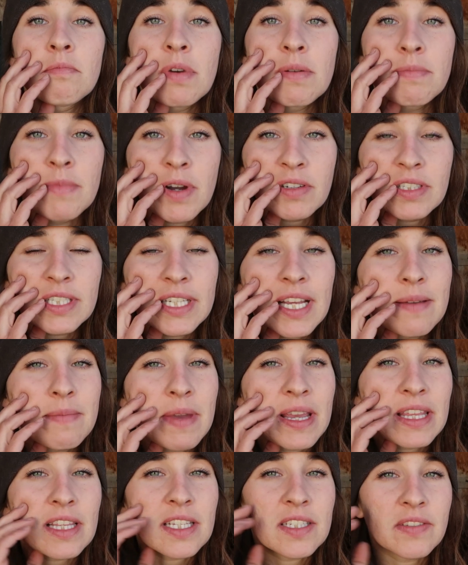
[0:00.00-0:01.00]
But mostly I
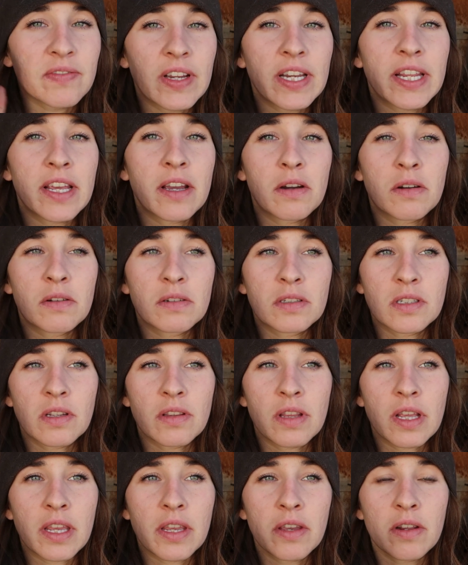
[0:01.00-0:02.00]
make this video
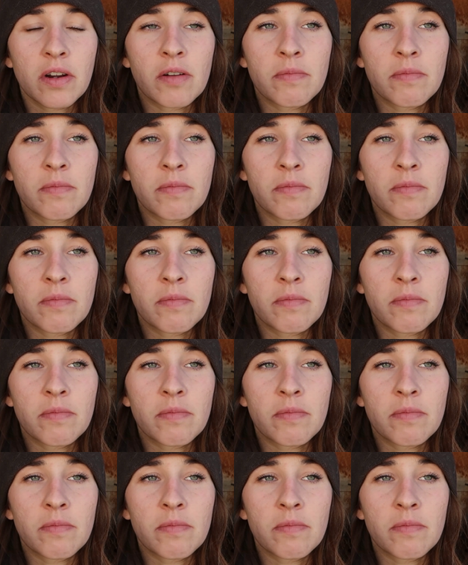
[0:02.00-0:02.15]
so that you